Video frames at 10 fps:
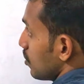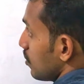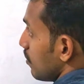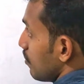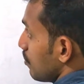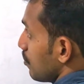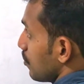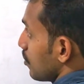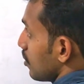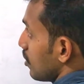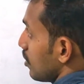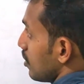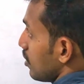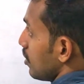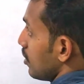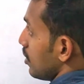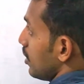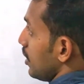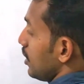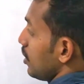to,
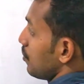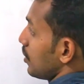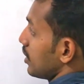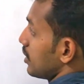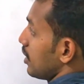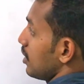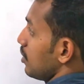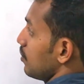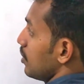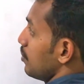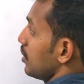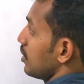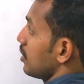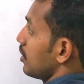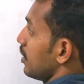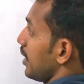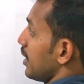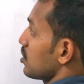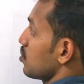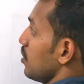area of rectangle will be
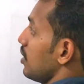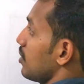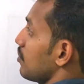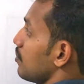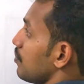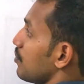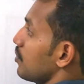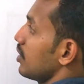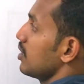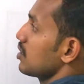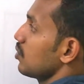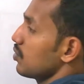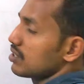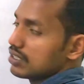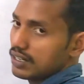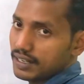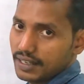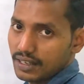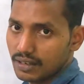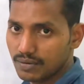xy. That is the original
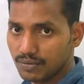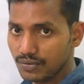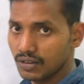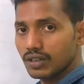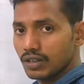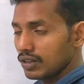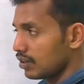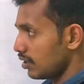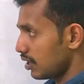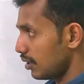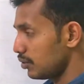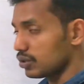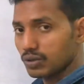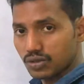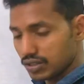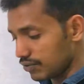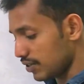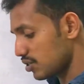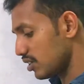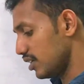area. Come to the question.
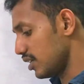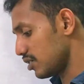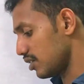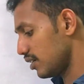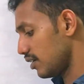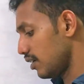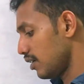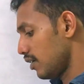First condition.